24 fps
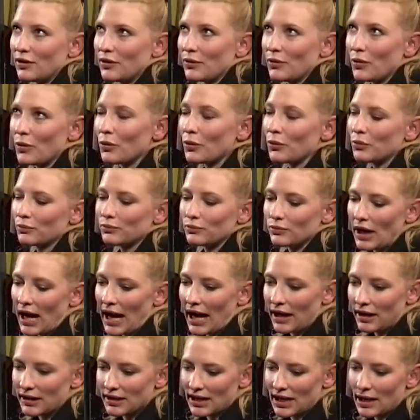know, all
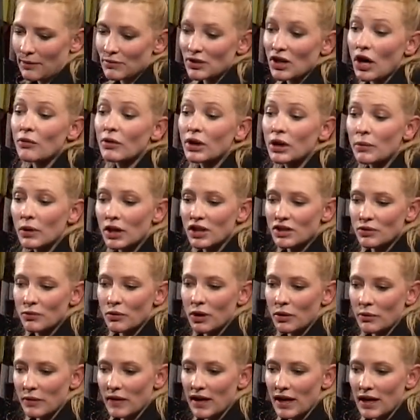hail to him. So I really wanted to
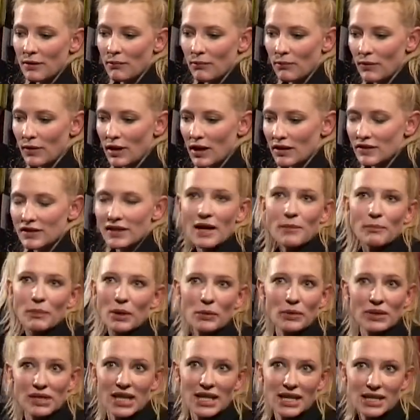work with him. So that bit
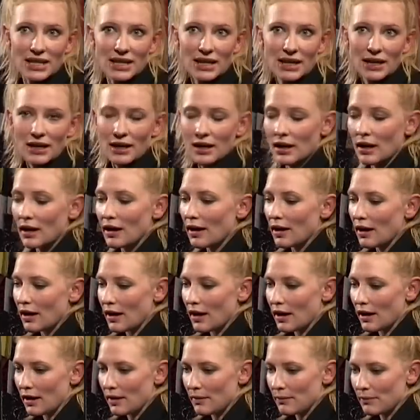was easy.
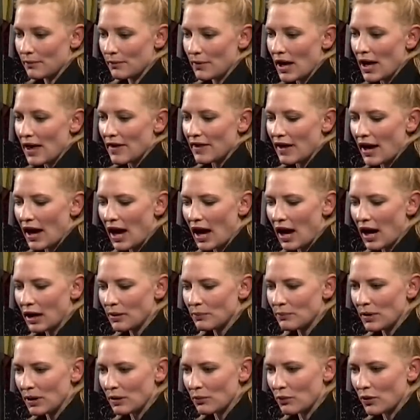Um, the
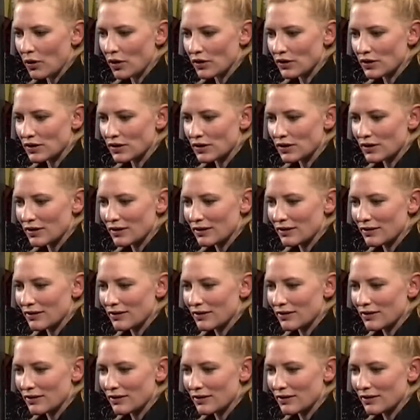hard bit was,